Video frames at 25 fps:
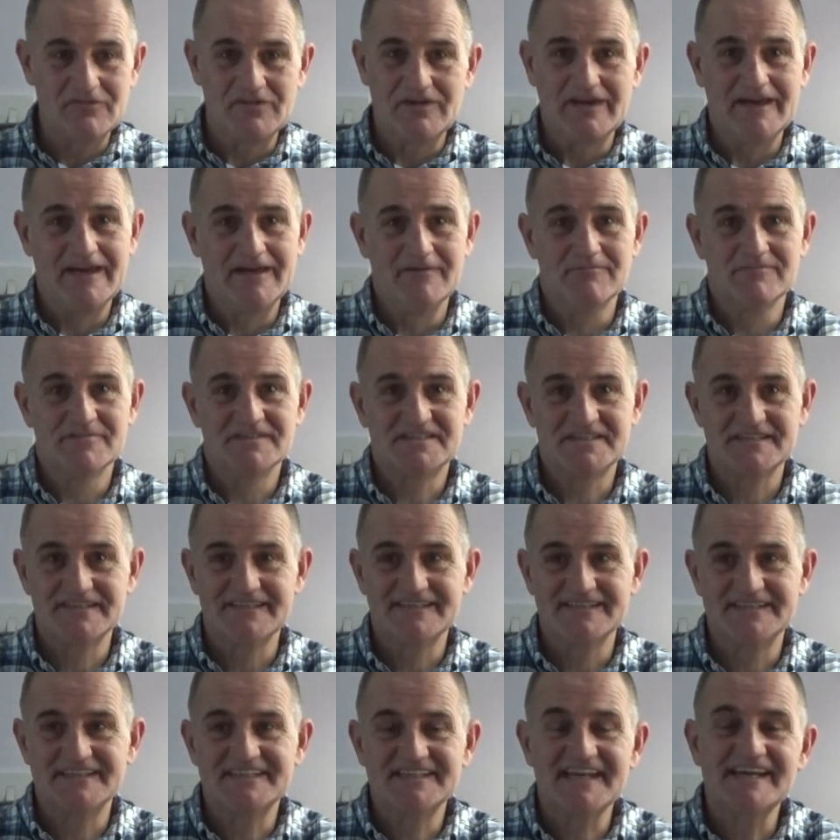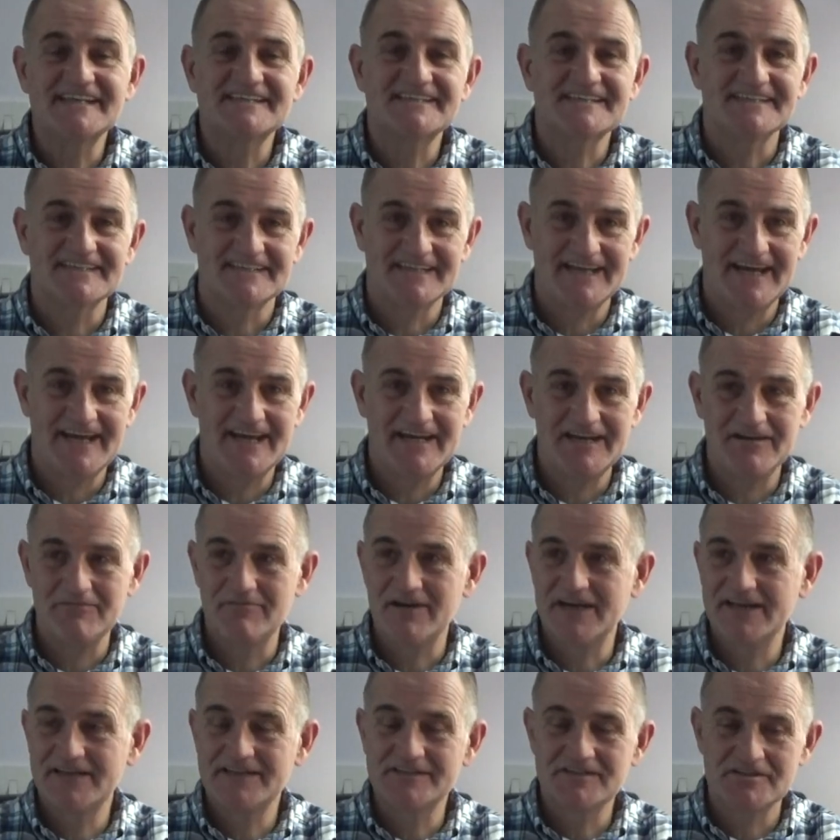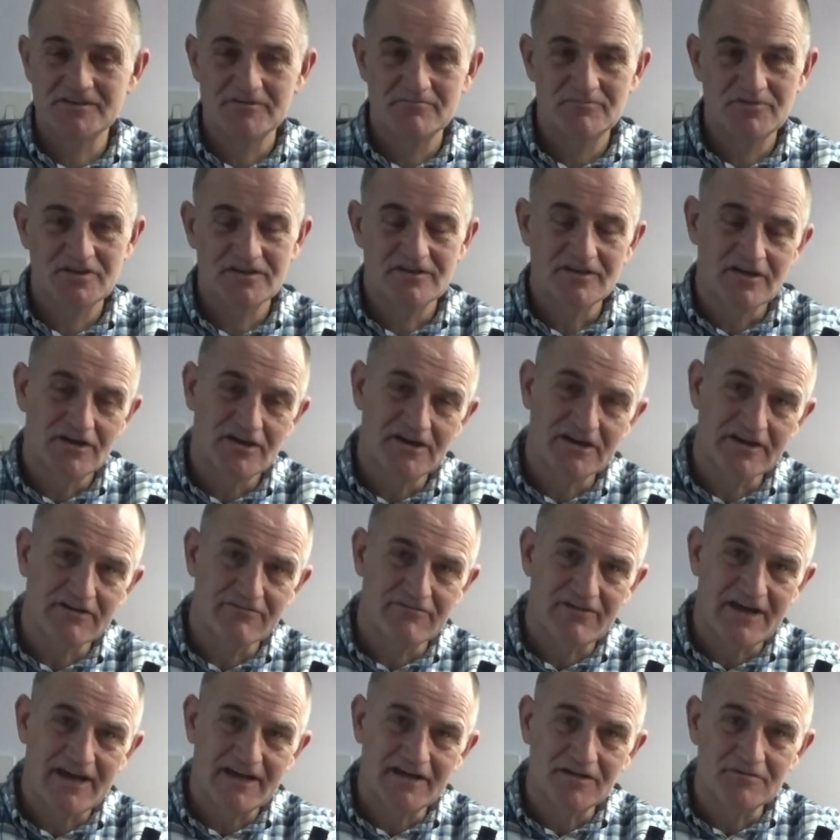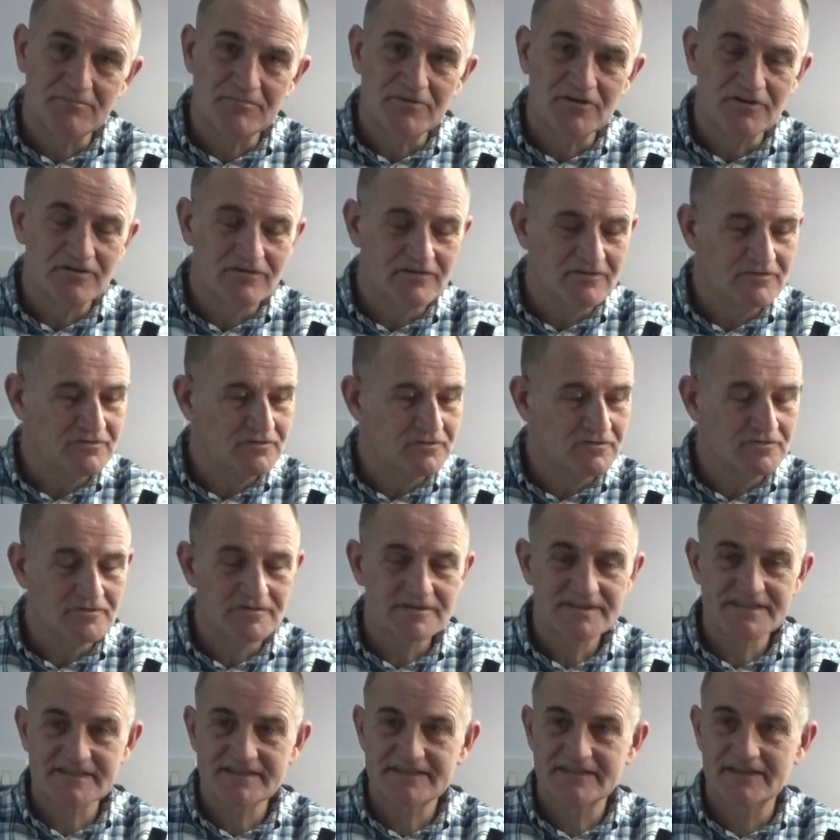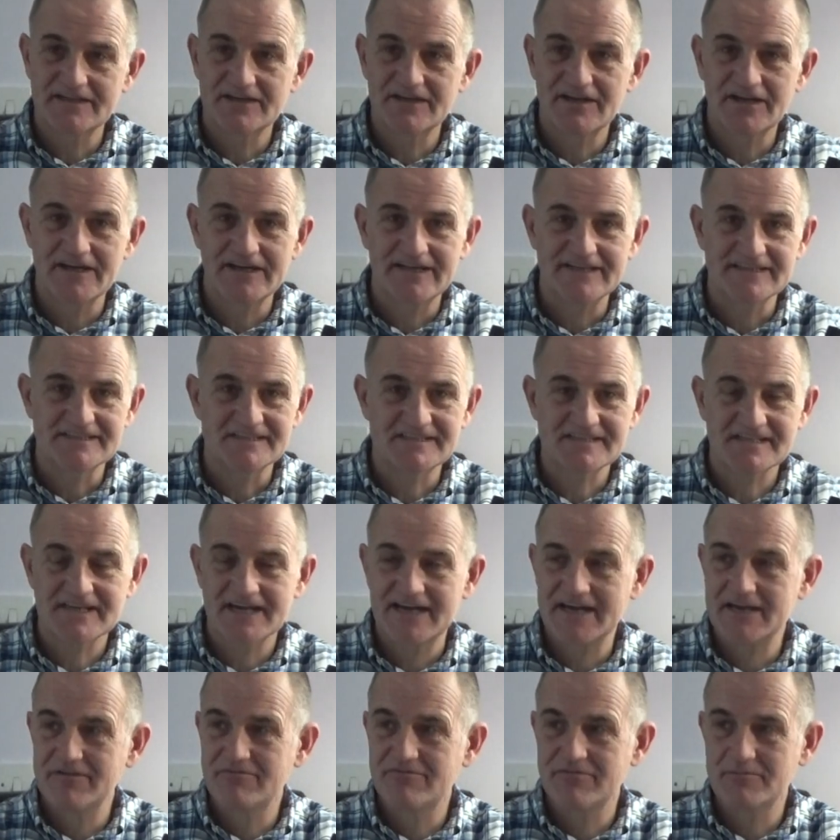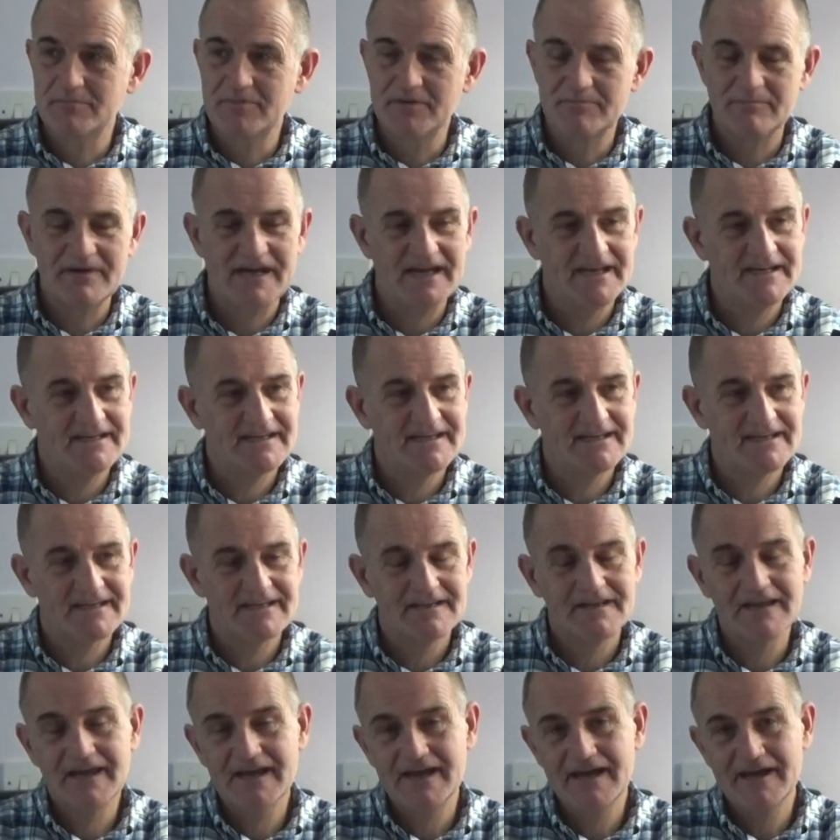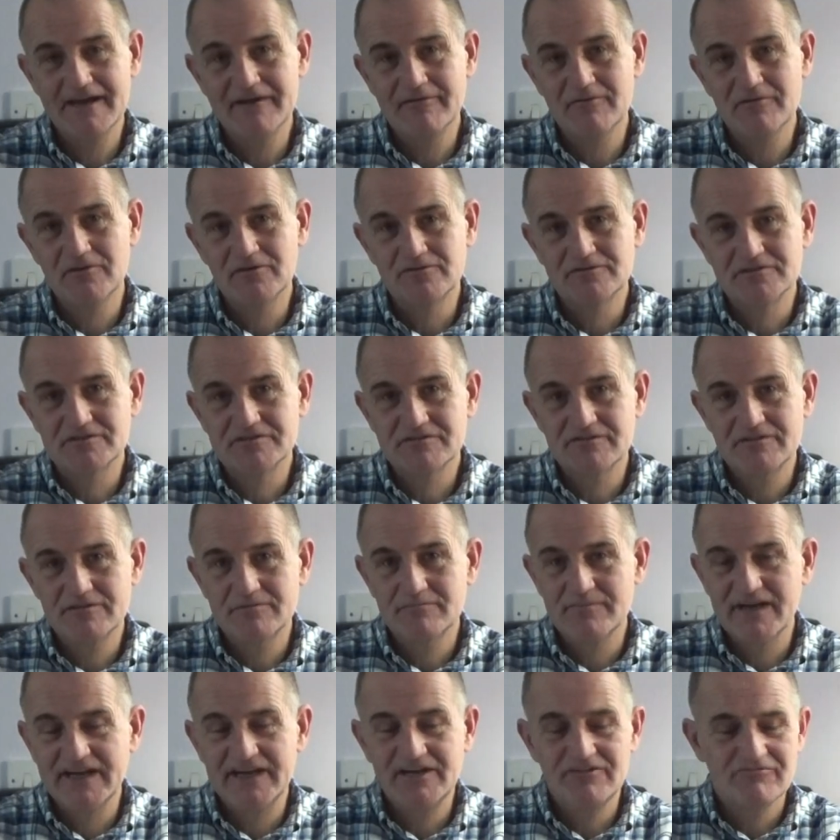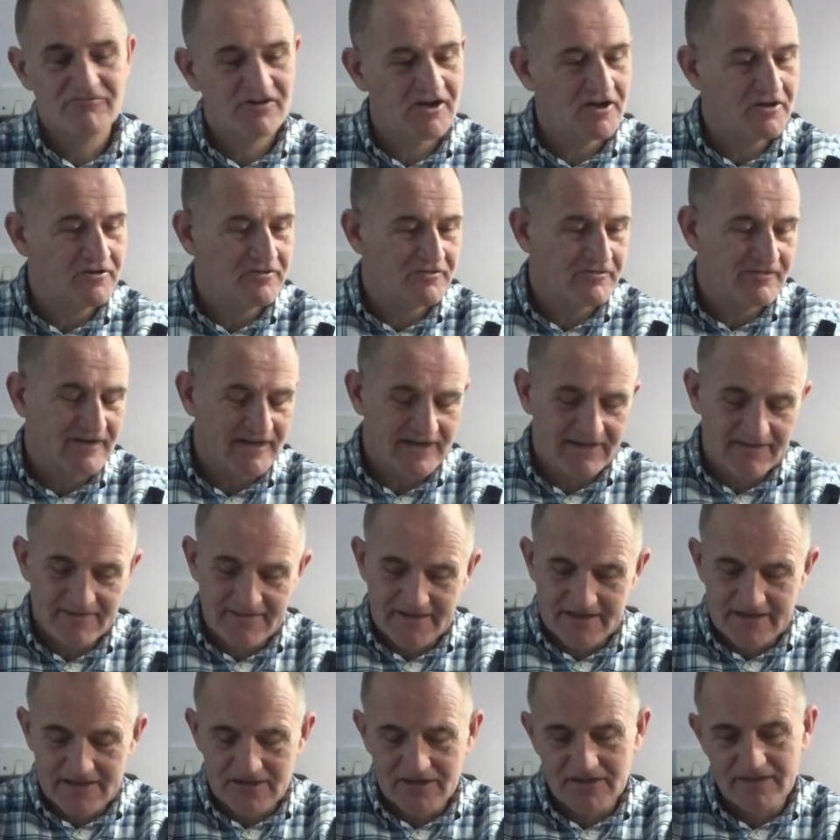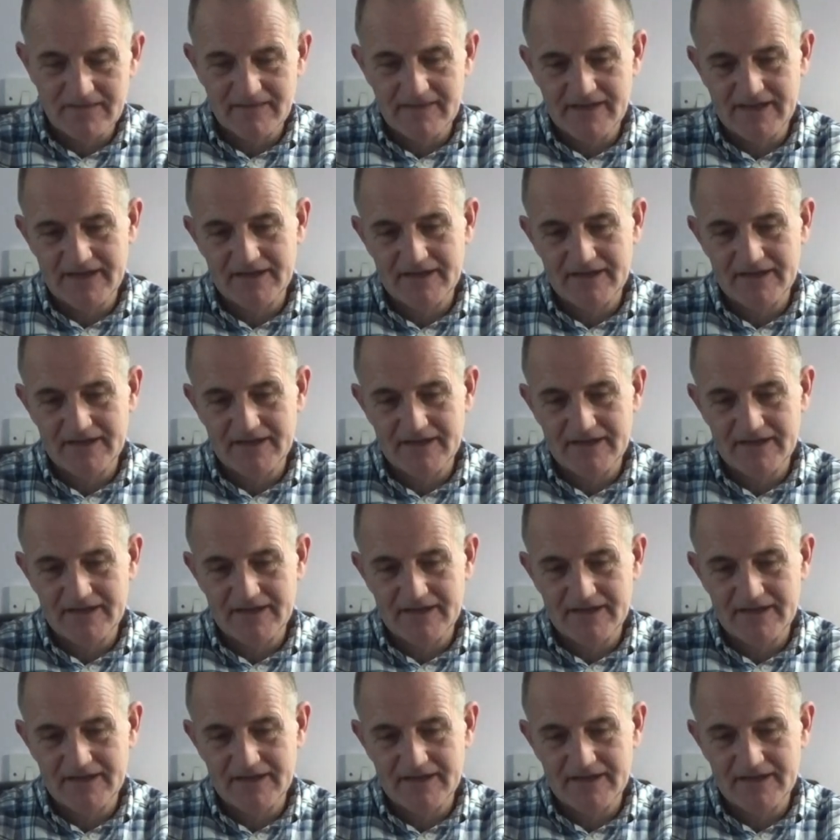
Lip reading: It was a necessity anyway, because you wouldn't like a valuable horse to like escape from a paddock and get out onto a main road or anything like